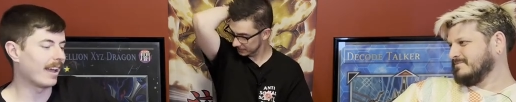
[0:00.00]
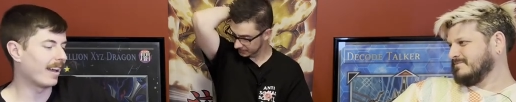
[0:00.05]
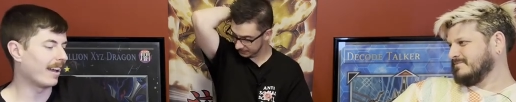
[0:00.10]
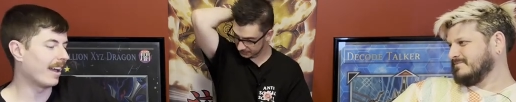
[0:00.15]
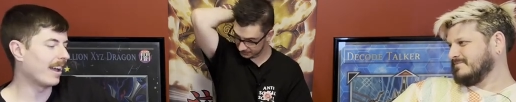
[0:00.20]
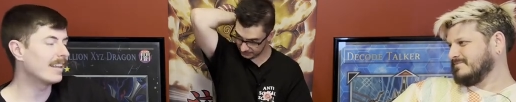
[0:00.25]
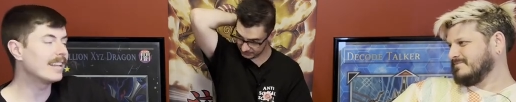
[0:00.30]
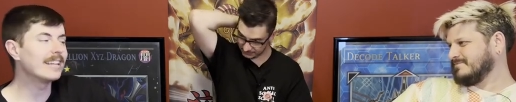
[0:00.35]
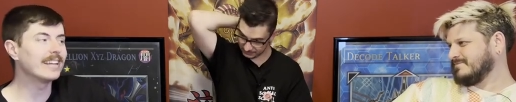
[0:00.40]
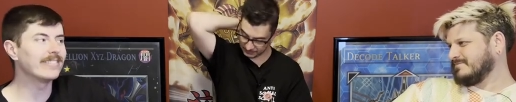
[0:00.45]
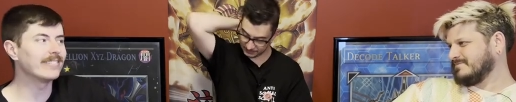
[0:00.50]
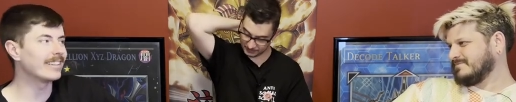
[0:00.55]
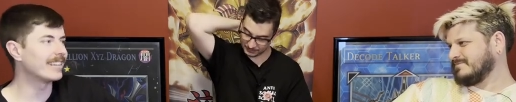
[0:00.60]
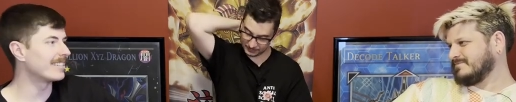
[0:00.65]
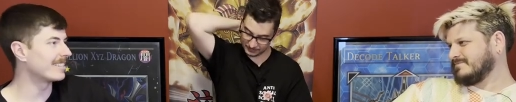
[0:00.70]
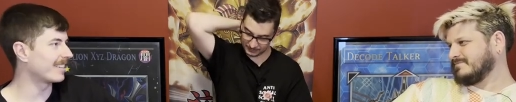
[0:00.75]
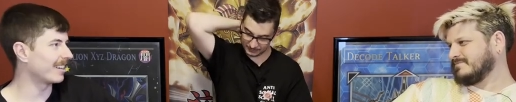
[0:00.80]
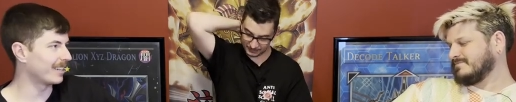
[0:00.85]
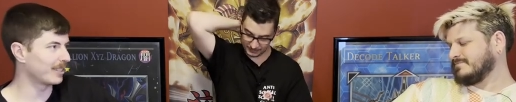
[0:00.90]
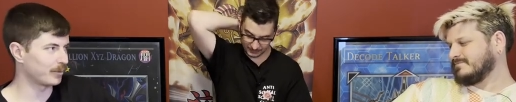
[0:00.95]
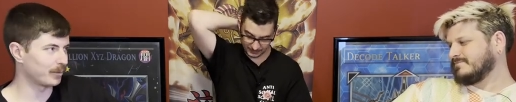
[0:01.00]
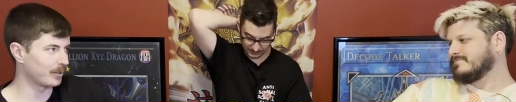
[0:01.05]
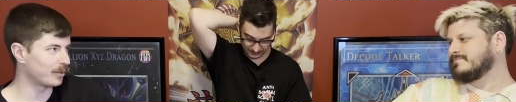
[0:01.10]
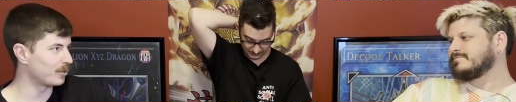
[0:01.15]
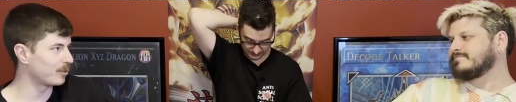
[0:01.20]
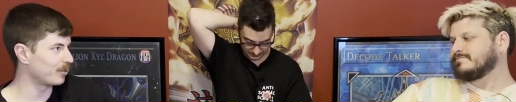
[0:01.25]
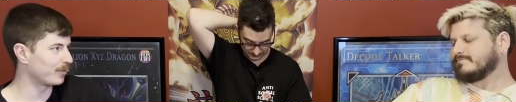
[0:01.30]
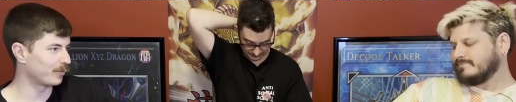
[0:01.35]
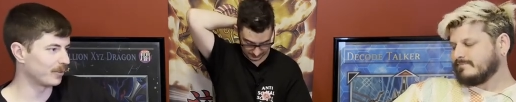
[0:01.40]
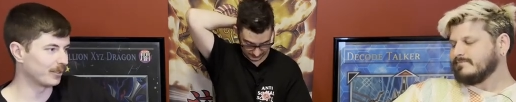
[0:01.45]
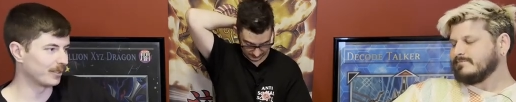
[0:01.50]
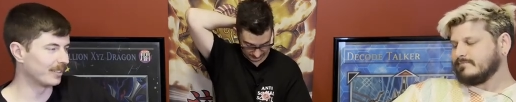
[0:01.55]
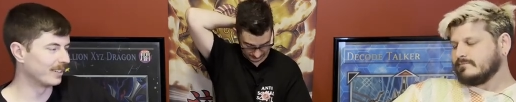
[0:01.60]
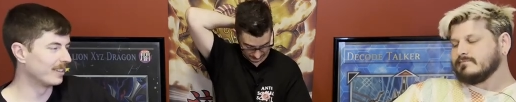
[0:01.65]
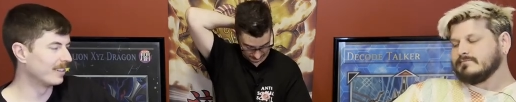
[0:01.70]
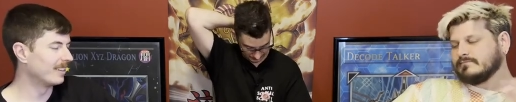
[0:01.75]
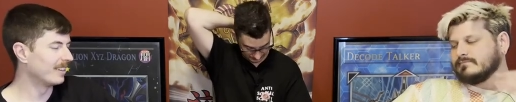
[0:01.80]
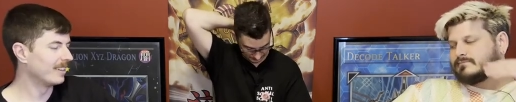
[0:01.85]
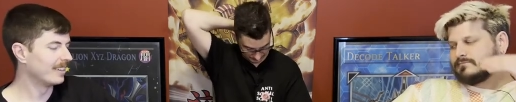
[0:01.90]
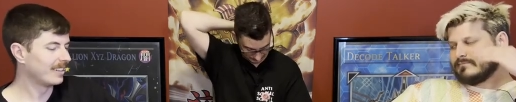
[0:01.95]
Speaker 1: any of these cards were useful.
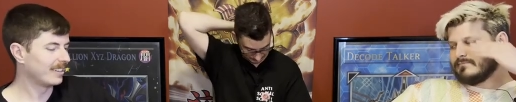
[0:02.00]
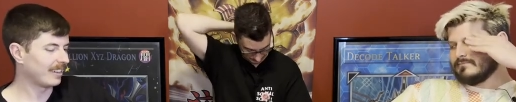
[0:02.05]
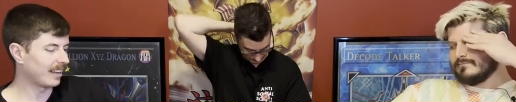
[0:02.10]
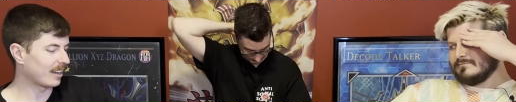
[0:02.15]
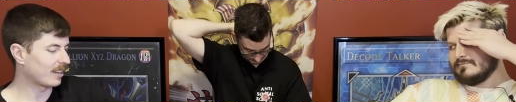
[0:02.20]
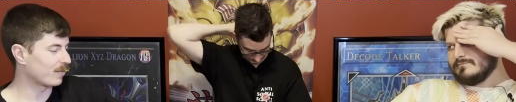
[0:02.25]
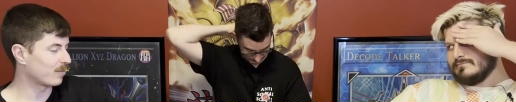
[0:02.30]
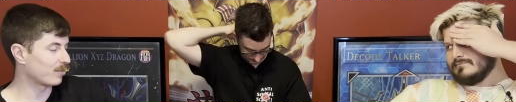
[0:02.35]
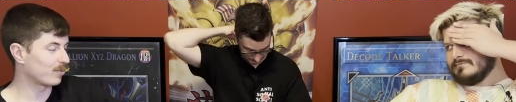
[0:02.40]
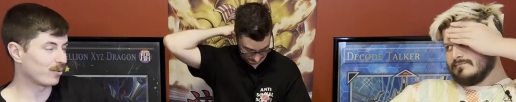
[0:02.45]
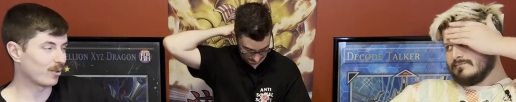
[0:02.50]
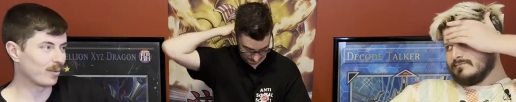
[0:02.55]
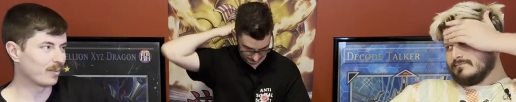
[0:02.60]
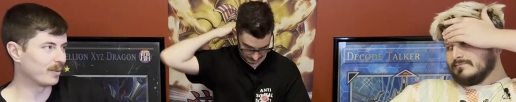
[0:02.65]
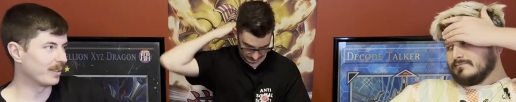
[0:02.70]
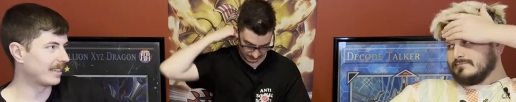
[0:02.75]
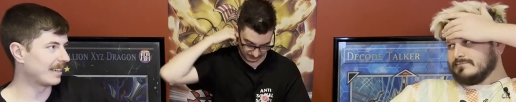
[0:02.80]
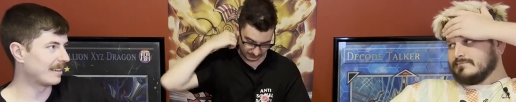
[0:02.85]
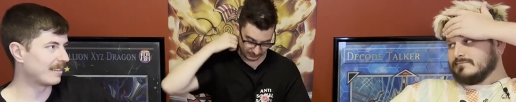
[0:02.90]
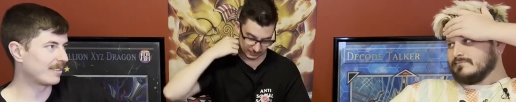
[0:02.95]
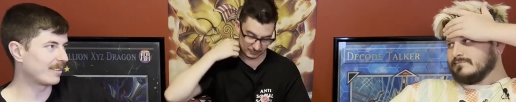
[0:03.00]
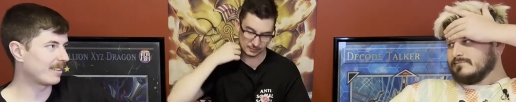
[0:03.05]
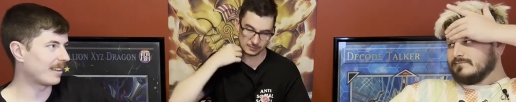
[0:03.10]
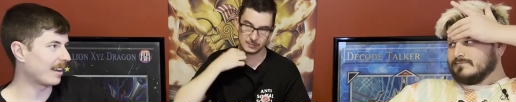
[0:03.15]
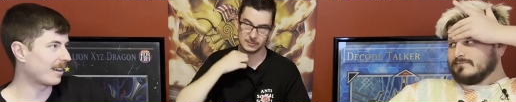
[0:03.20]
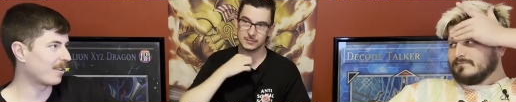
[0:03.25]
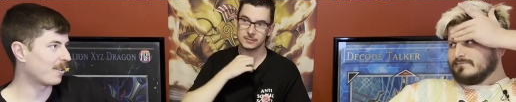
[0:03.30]
I could probably get